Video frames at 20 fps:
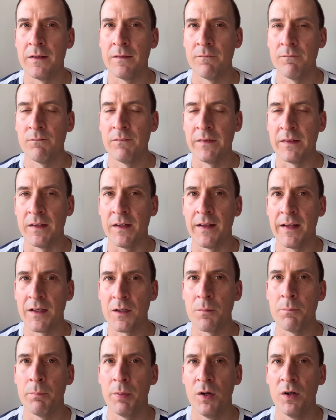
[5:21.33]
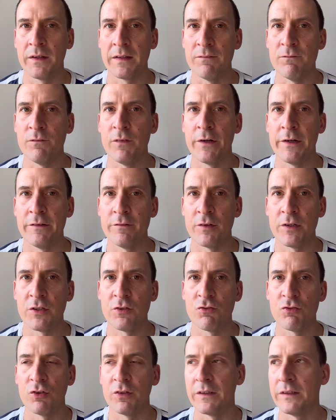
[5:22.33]
bargain very, very
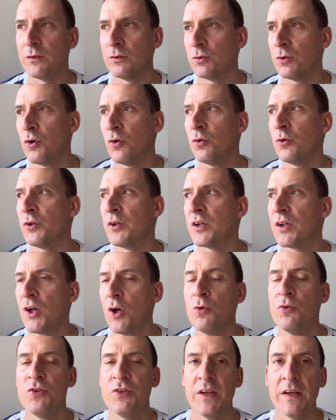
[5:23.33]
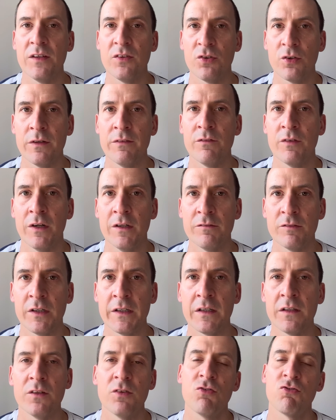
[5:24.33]
strongly or negotiate very,
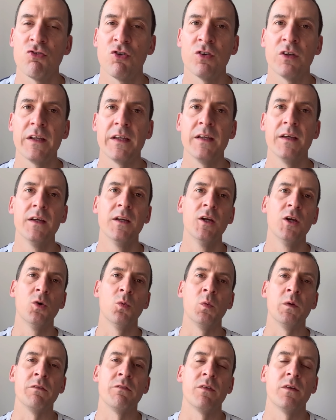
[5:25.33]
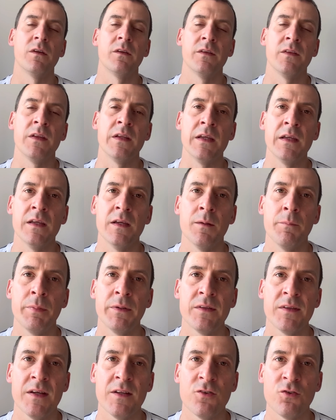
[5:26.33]
very strongly with the
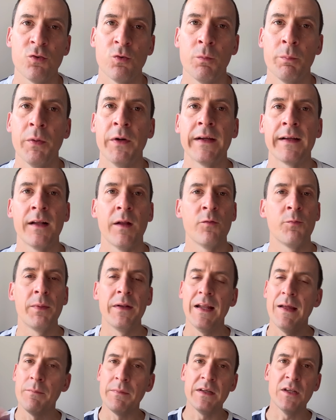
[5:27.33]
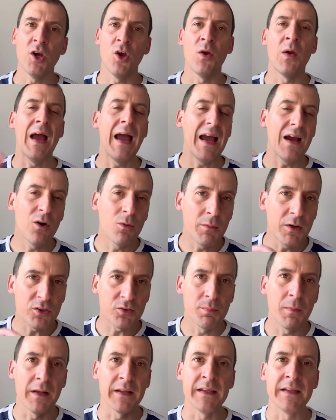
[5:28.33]
potential buying clubs. But let me know, how
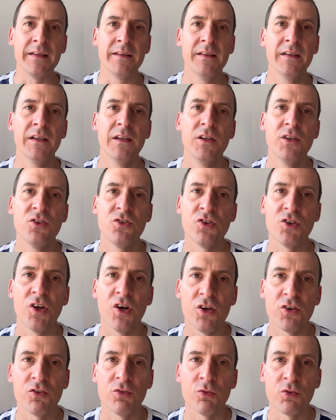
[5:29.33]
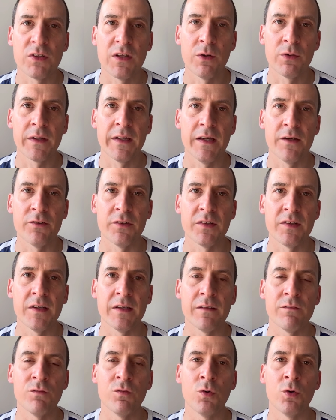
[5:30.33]
much money should Arsenal sell Kieran
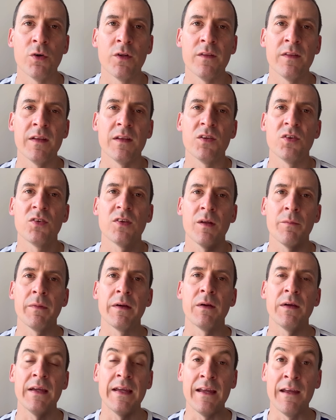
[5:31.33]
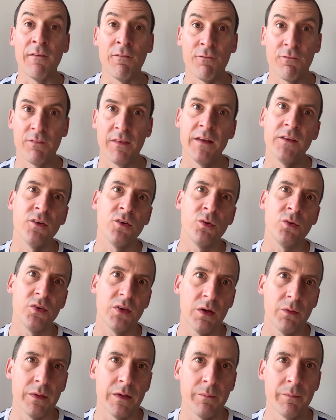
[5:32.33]
Tierney for this summer if they do
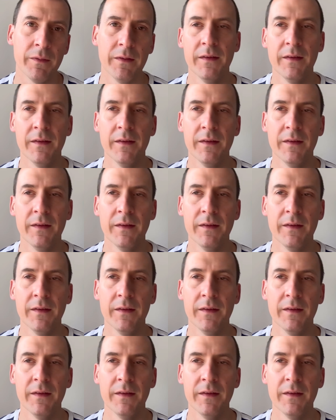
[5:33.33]
sell him?